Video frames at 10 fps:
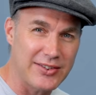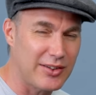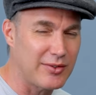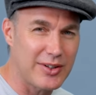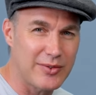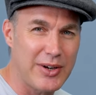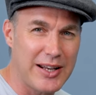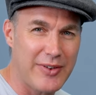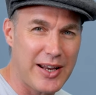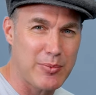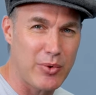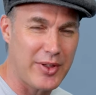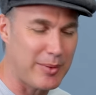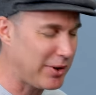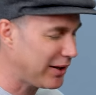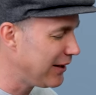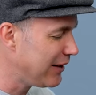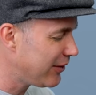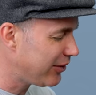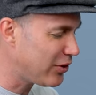It's a really valuable thing. But
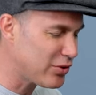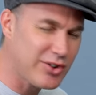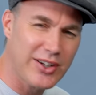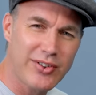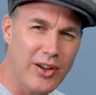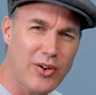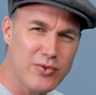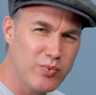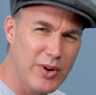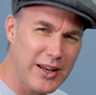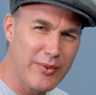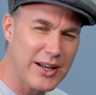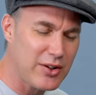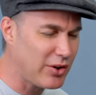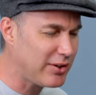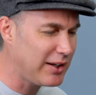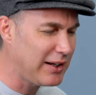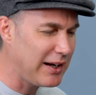single string solos, really, really good.